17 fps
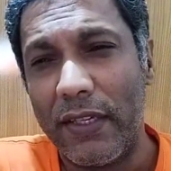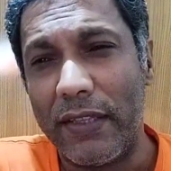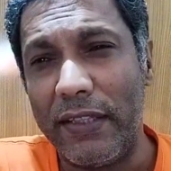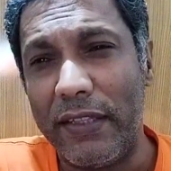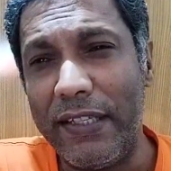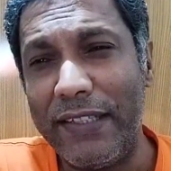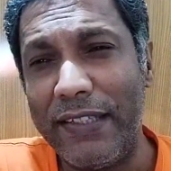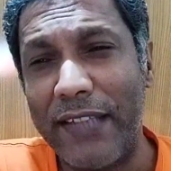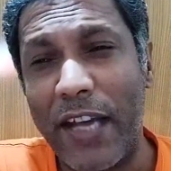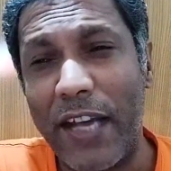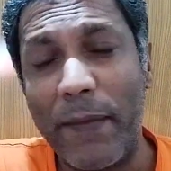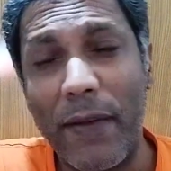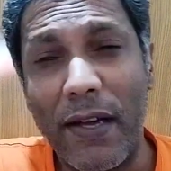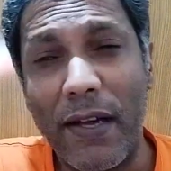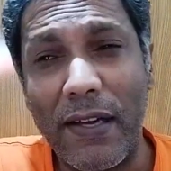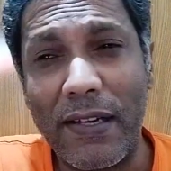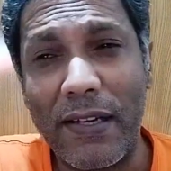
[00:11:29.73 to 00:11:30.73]
These
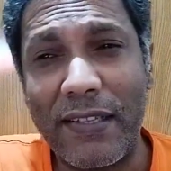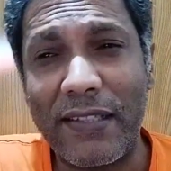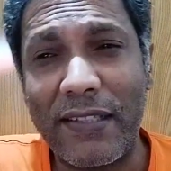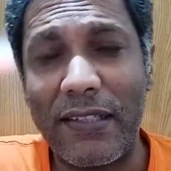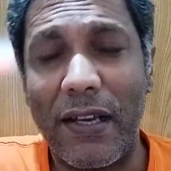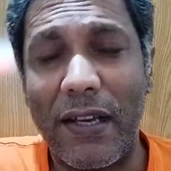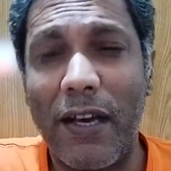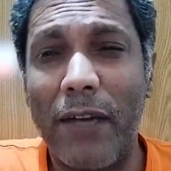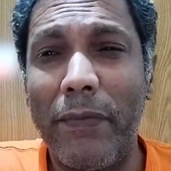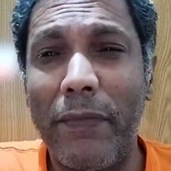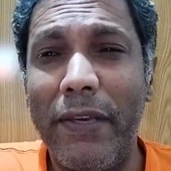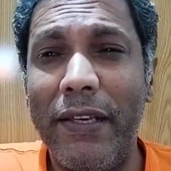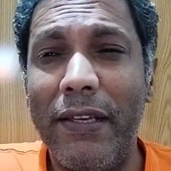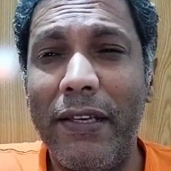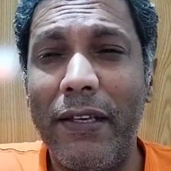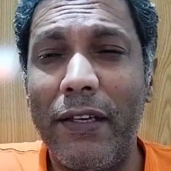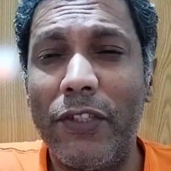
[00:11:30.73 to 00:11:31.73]
HIMARS are
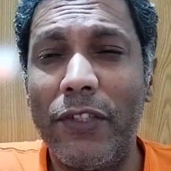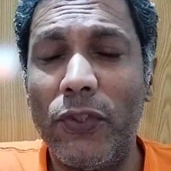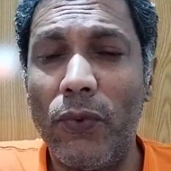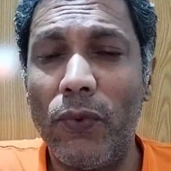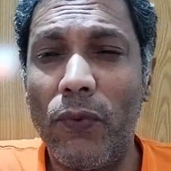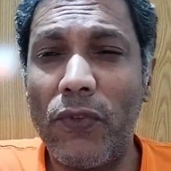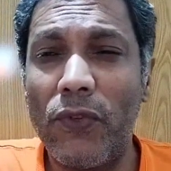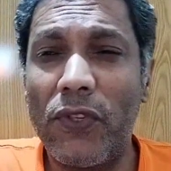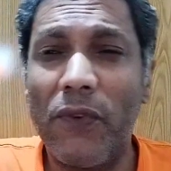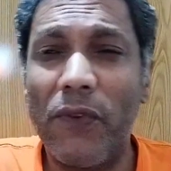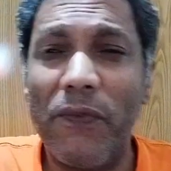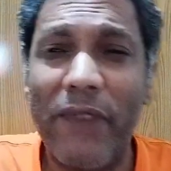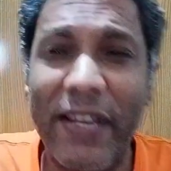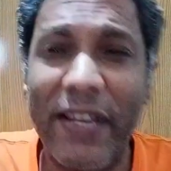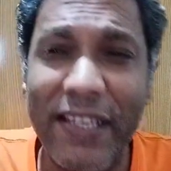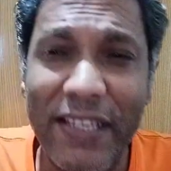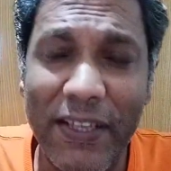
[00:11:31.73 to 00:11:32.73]
being used
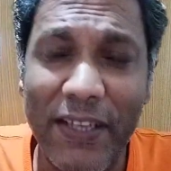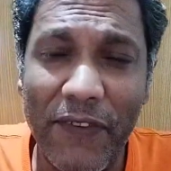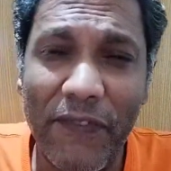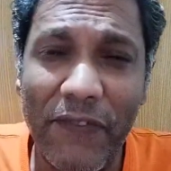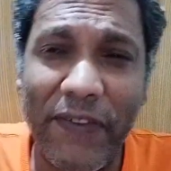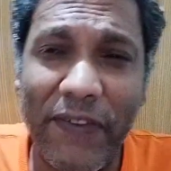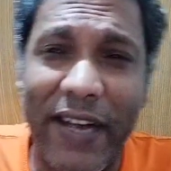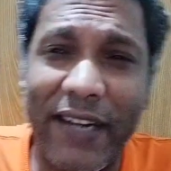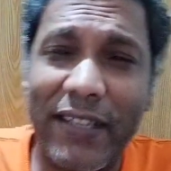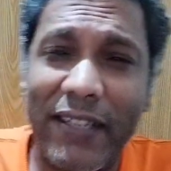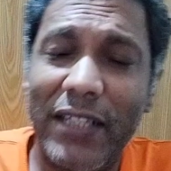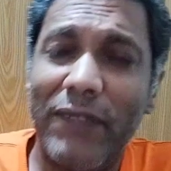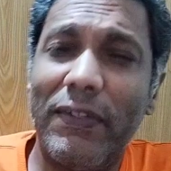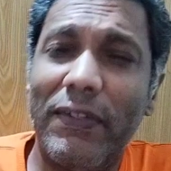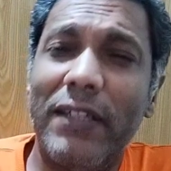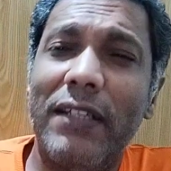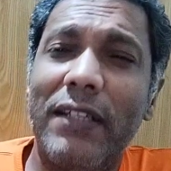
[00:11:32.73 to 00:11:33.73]
very
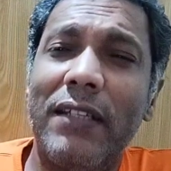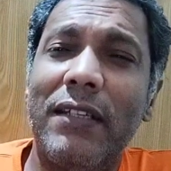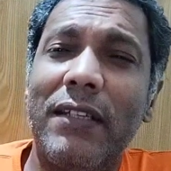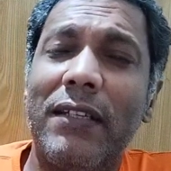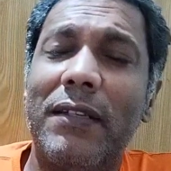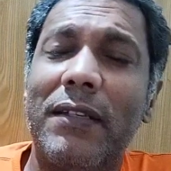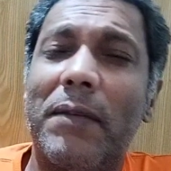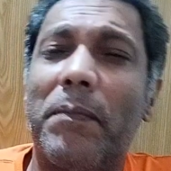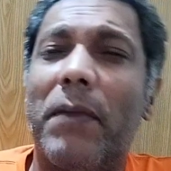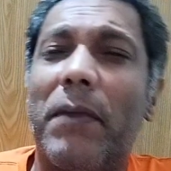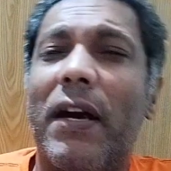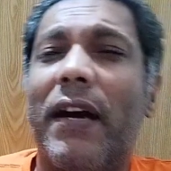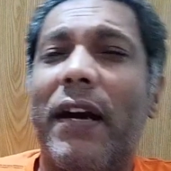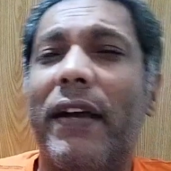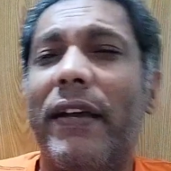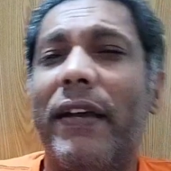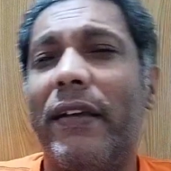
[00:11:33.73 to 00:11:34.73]
effectively
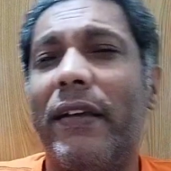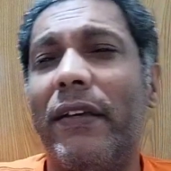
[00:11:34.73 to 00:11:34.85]
by